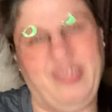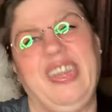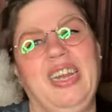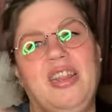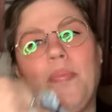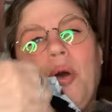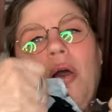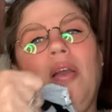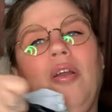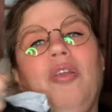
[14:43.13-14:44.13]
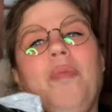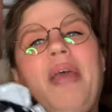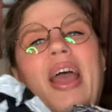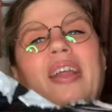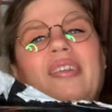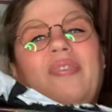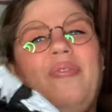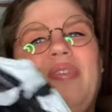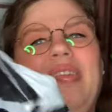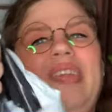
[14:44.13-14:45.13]
digging in the box or the bag.
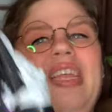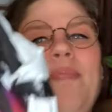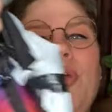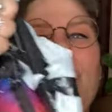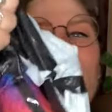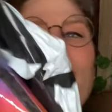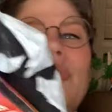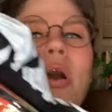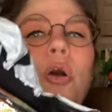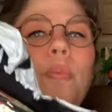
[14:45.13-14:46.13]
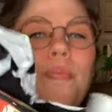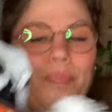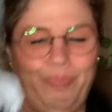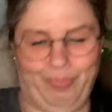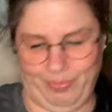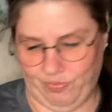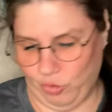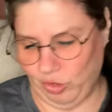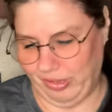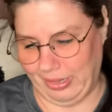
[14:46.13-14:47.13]
Temu. Oh,
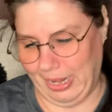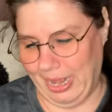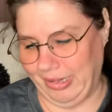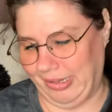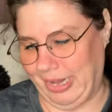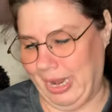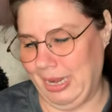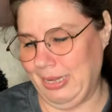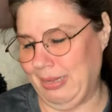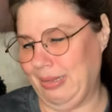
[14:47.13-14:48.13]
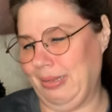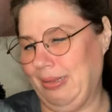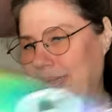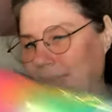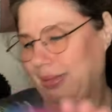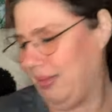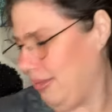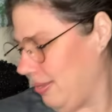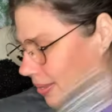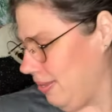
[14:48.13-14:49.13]
first thing I see.
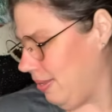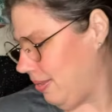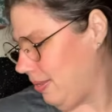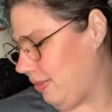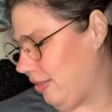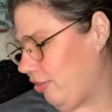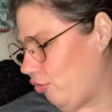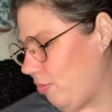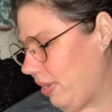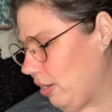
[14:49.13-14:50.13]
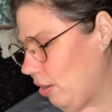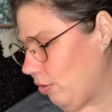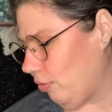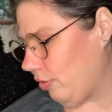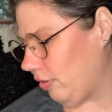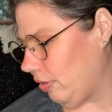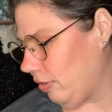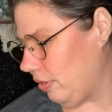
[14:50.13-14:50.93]
This is for my dogs.